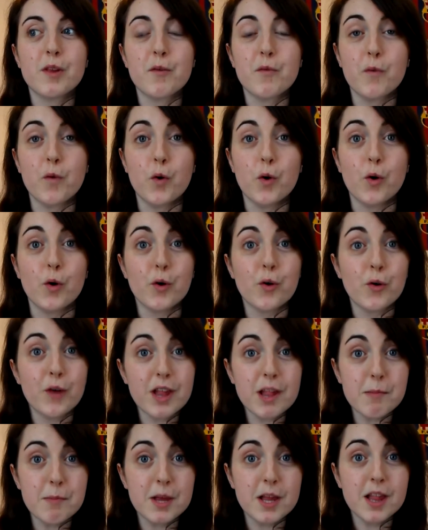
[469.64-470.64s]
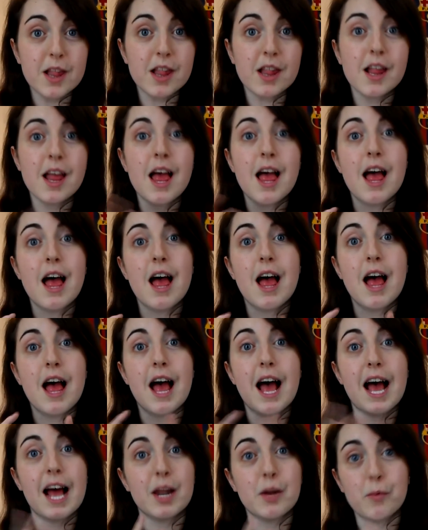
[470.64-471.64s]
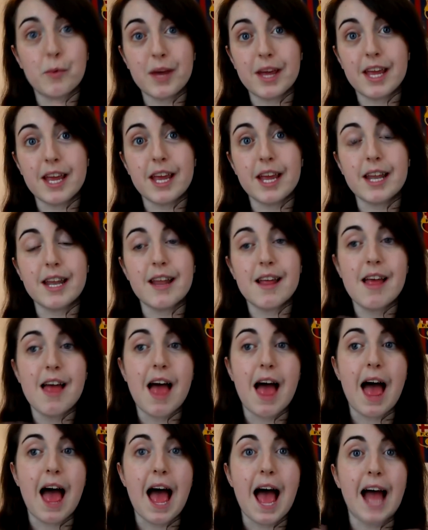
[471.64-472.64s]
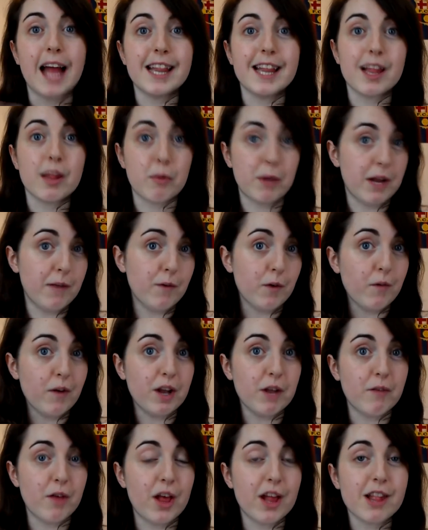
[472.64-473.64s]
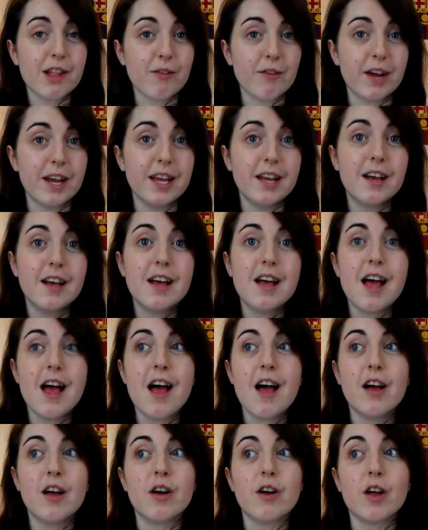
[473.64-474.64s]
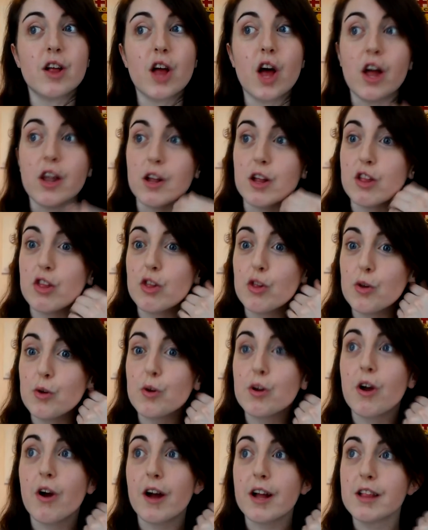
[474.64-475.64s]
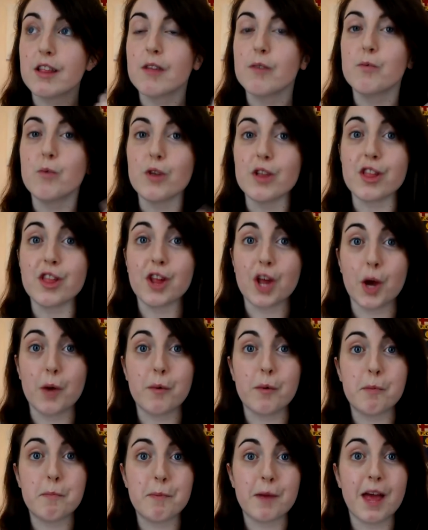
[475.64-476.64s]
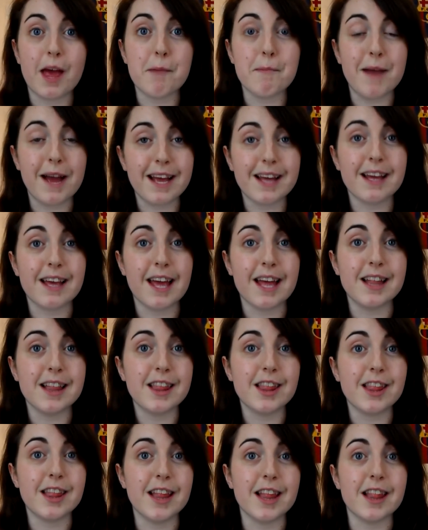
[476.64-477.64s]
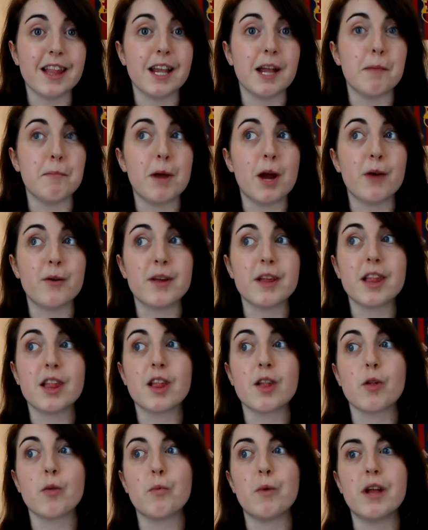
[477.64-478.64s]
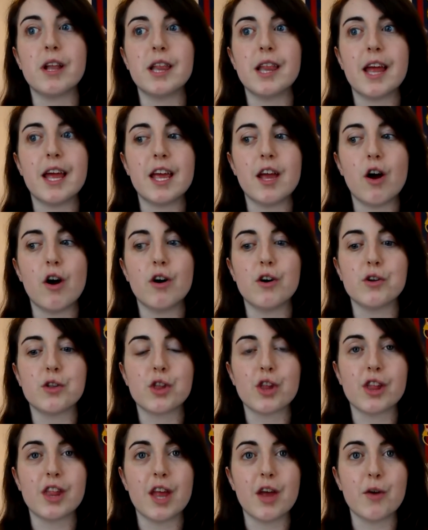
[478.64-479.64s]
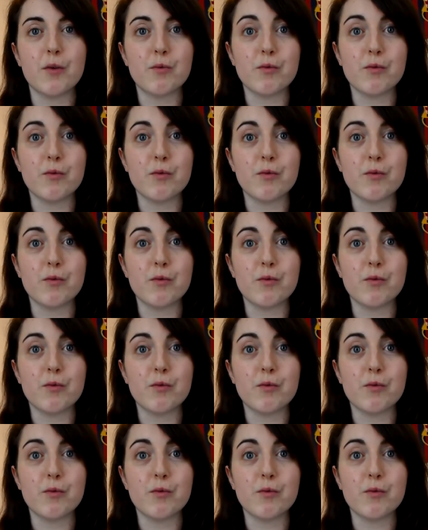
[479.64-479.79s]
for Christmas, Halloween and the 25th anniversary, and I do kind of want to go back again to Disneyland Paris when they are, because they're